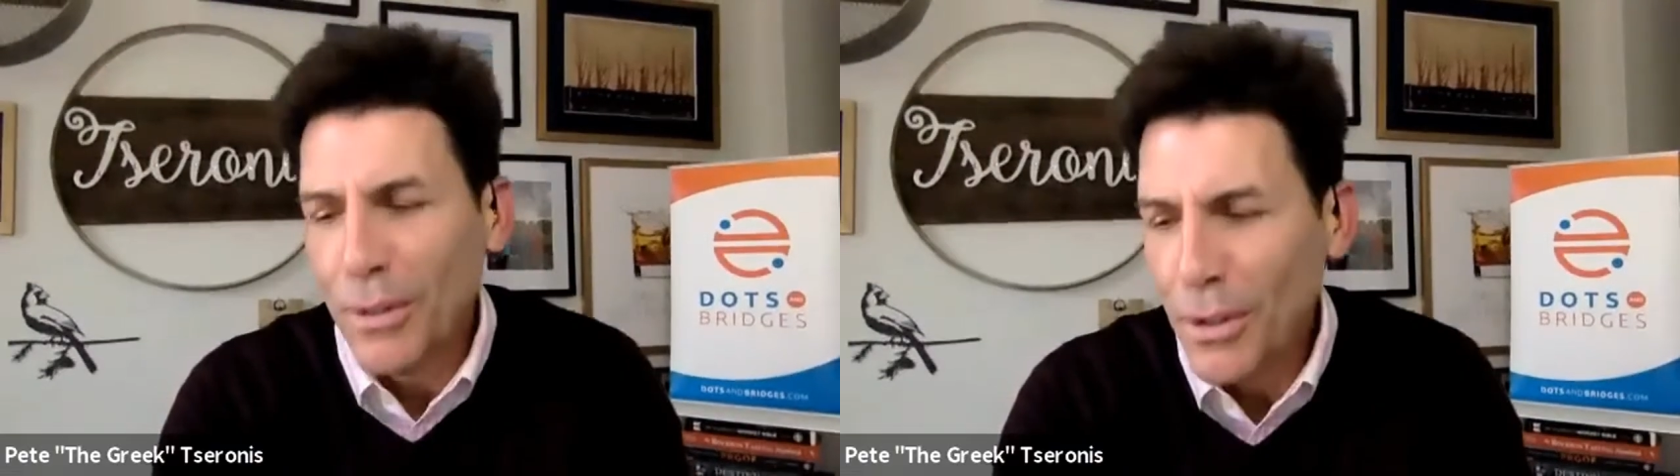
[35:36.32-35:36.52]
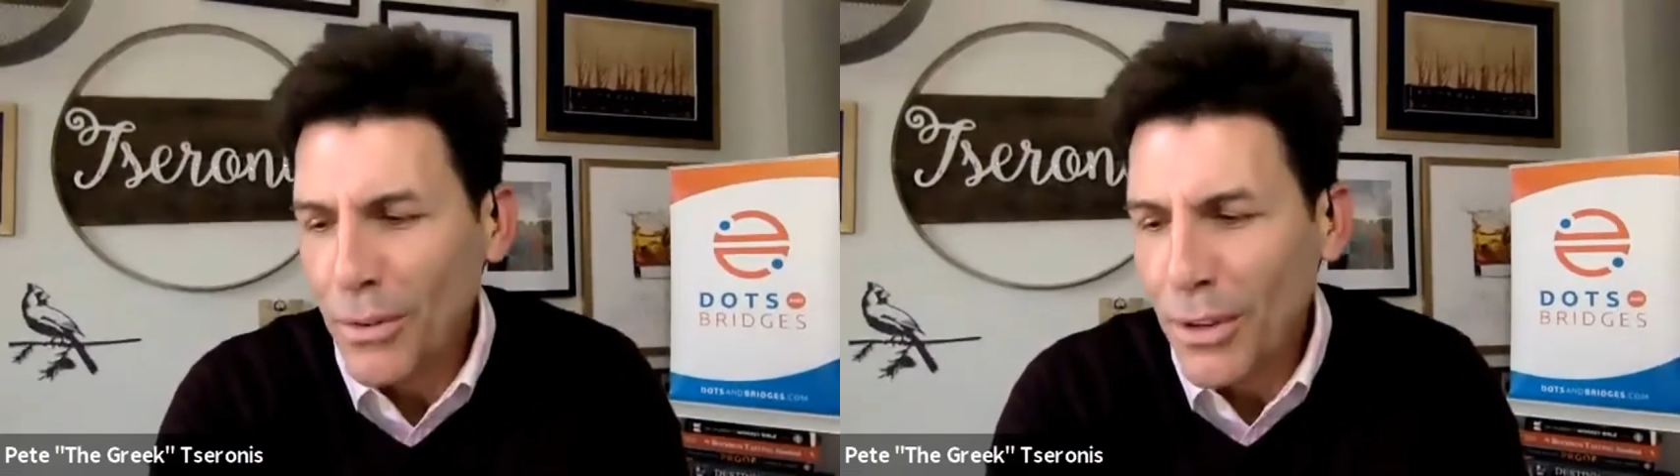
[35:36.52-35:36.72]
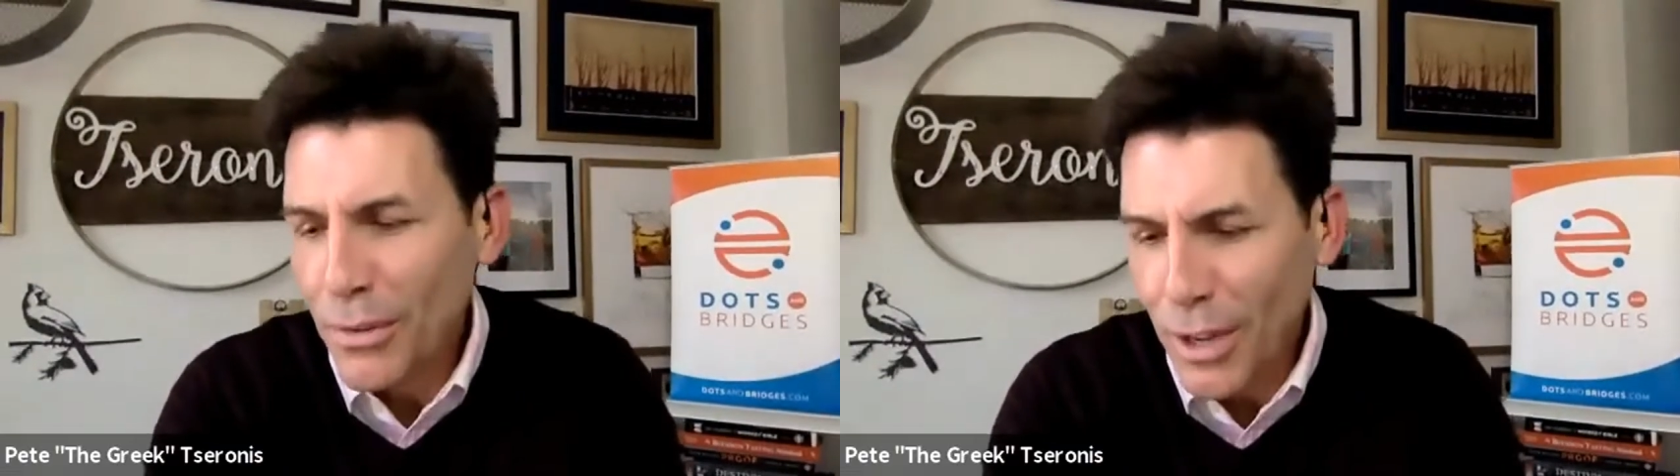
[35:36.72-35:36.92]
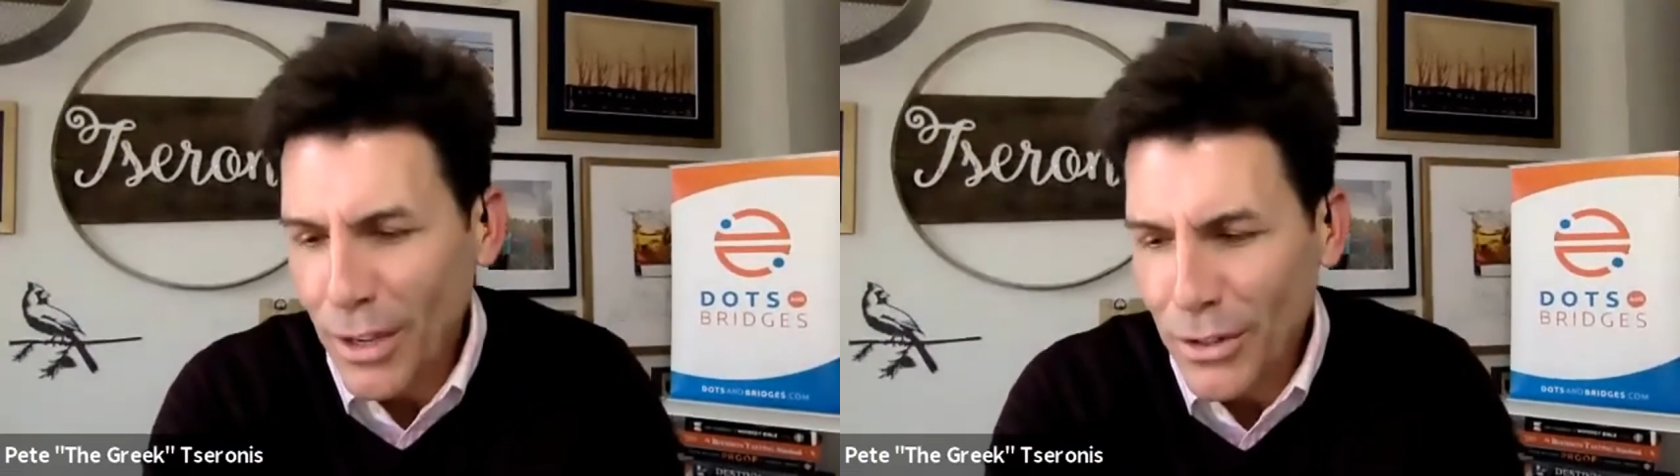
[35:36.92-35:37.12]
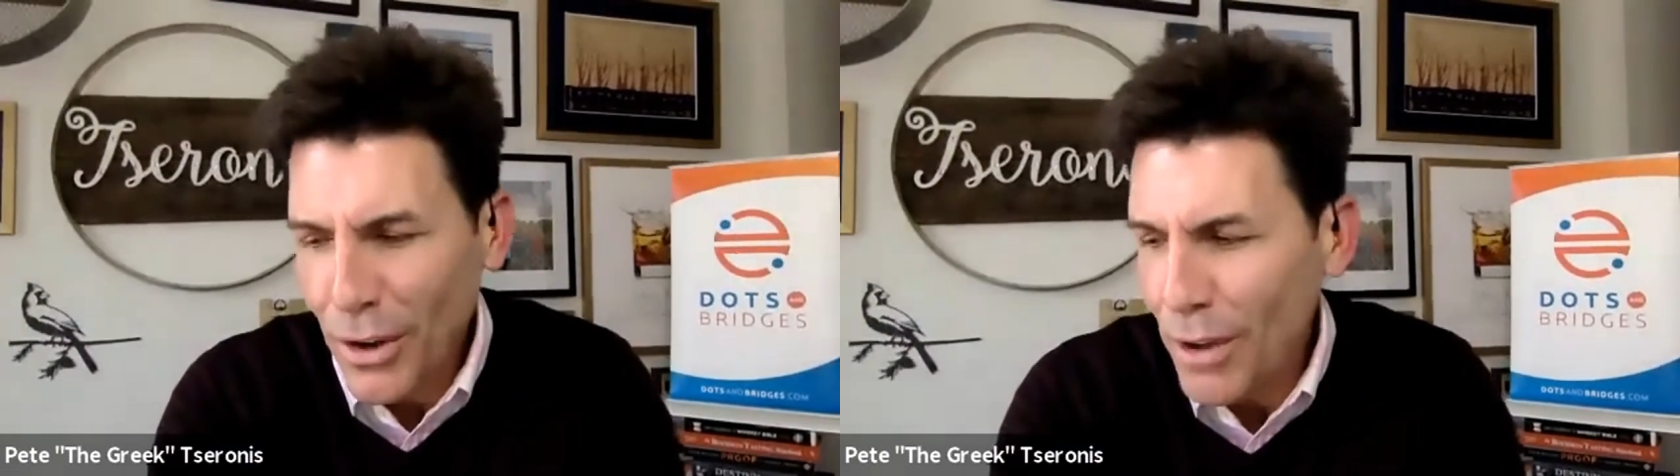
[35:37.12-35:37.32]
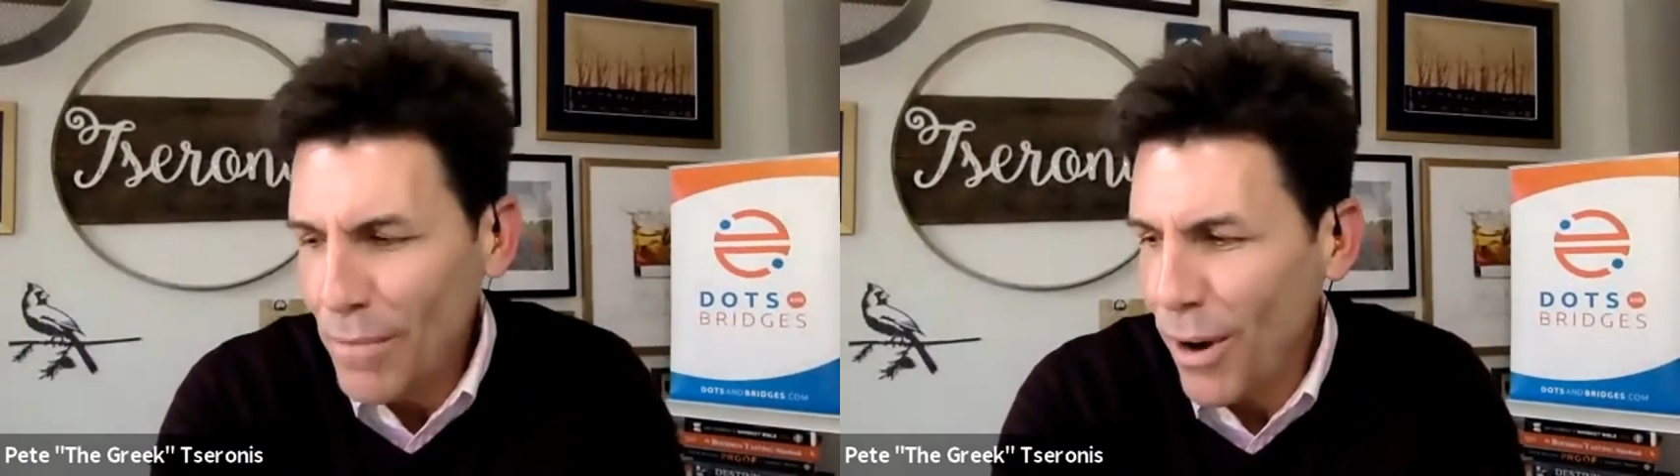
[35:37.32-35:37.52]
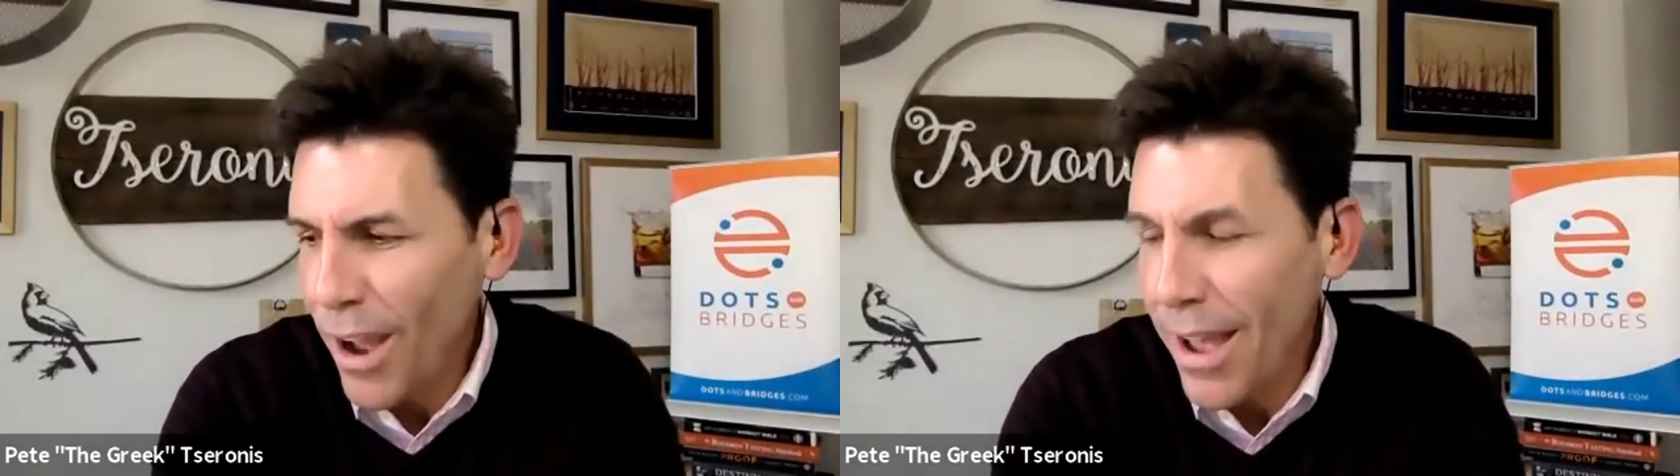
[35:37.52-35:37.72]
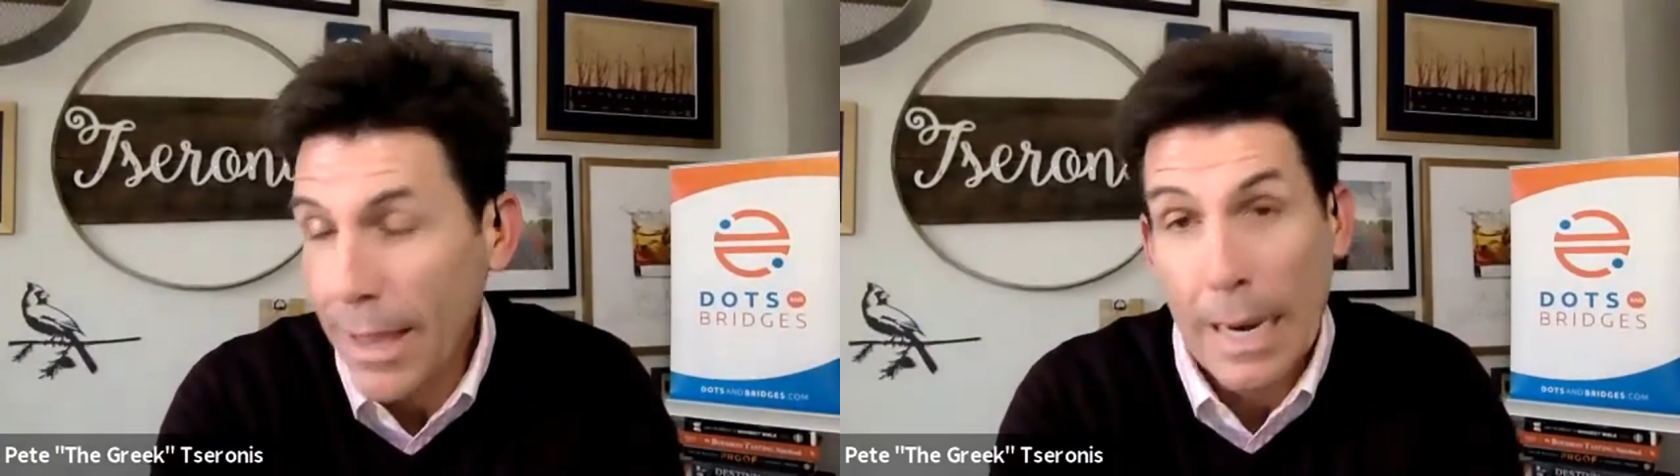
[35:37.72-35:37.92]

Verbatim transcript: you, you touched on Brian,